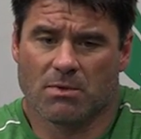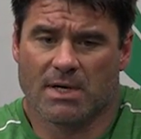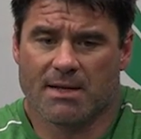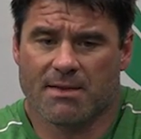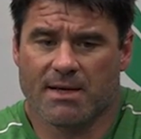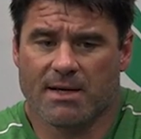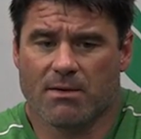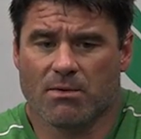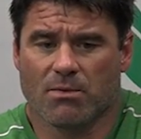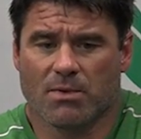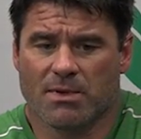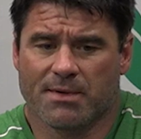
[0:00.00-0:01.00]
I think,
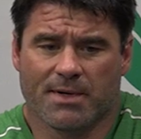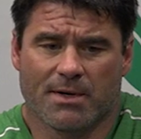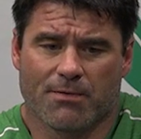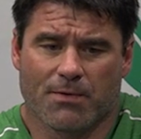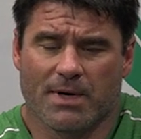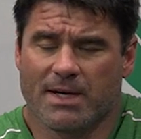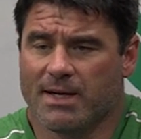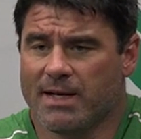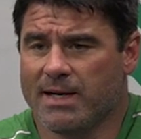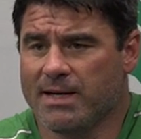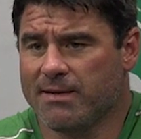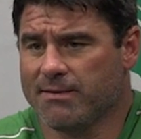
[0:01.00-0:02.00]
you know, for
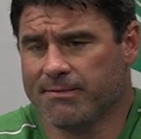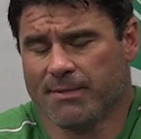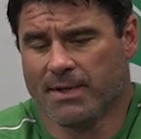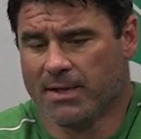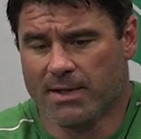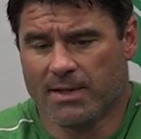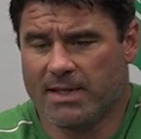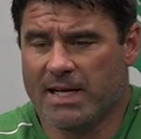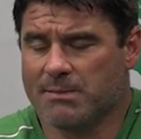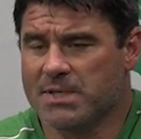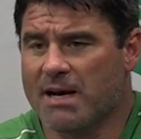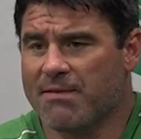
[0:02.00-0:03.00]
any
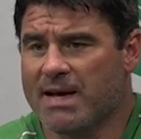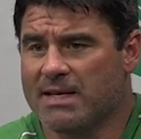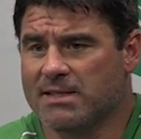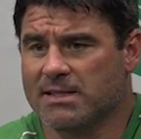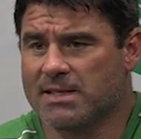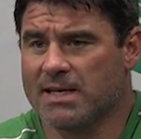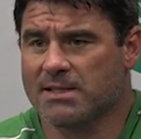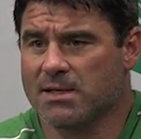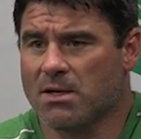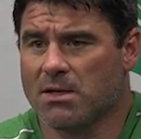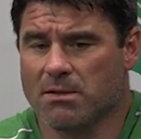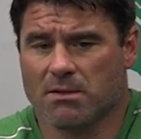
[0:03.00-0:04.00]
teams I've had success
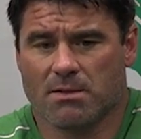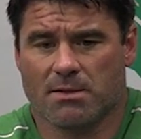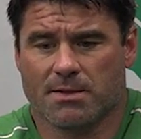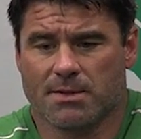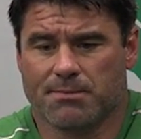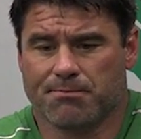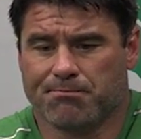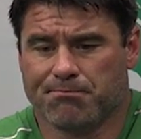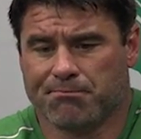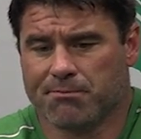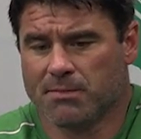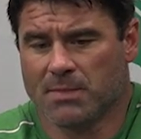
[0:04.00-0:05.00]
on,
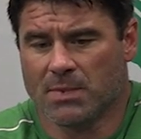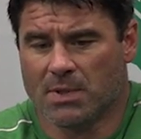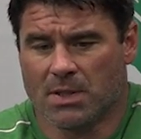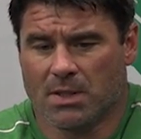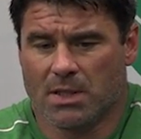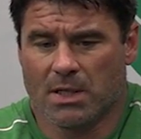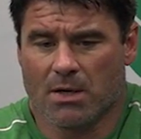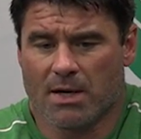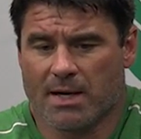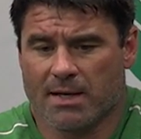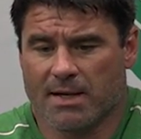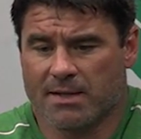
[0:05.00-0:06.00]
you know,
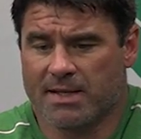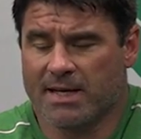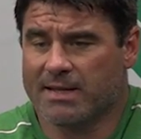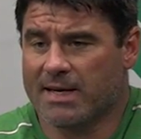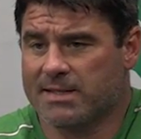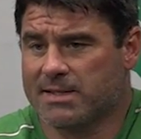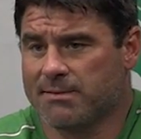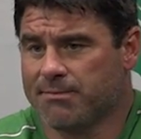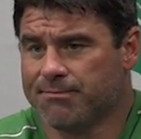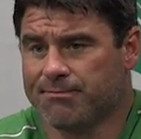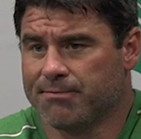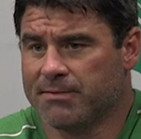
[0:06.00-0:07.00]
I think that's
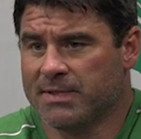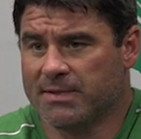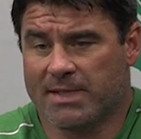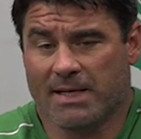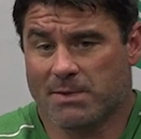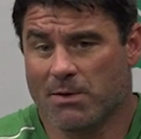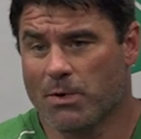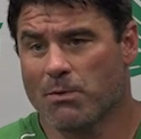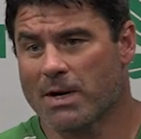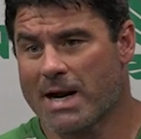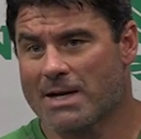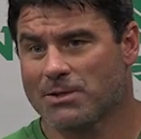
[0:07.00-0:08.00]
teams that we
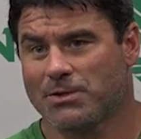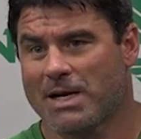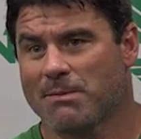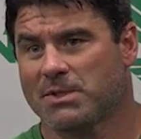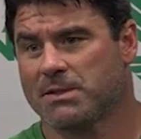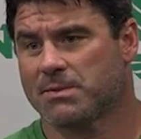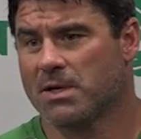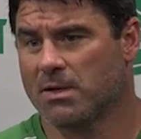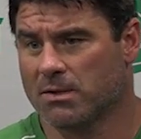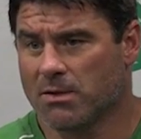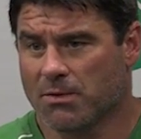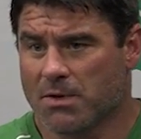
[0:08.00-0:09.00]
won national championships
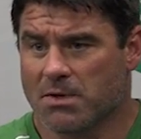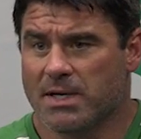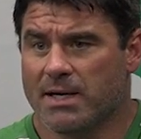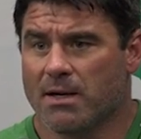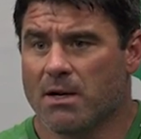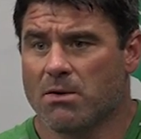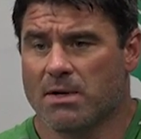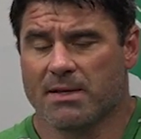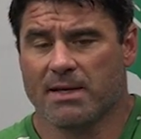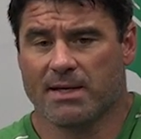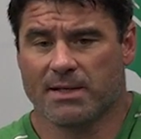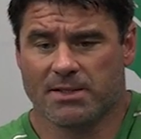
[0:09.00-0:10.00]
on, go 13-0. I
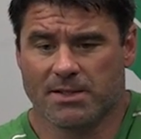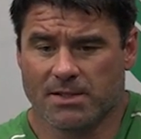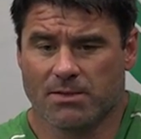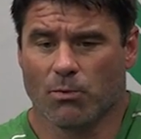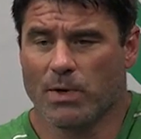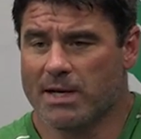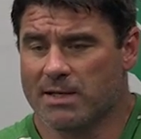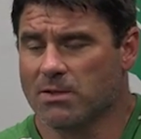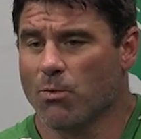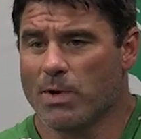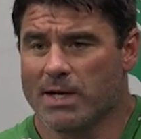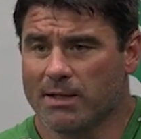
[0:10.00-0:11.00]
think it's just it's a
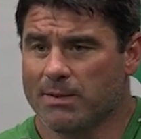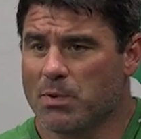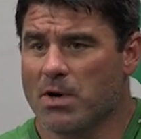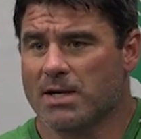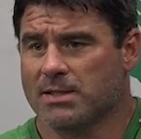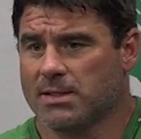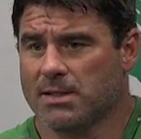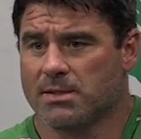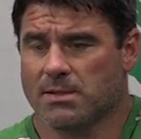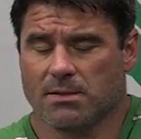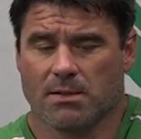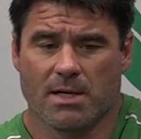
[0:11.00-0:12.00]
weekly
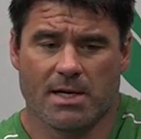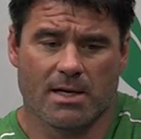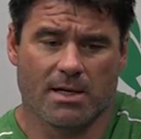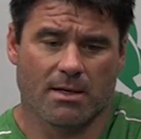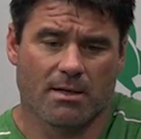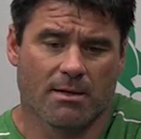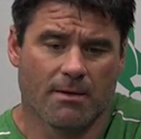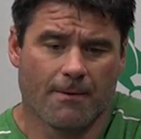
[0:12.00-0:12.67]
process. And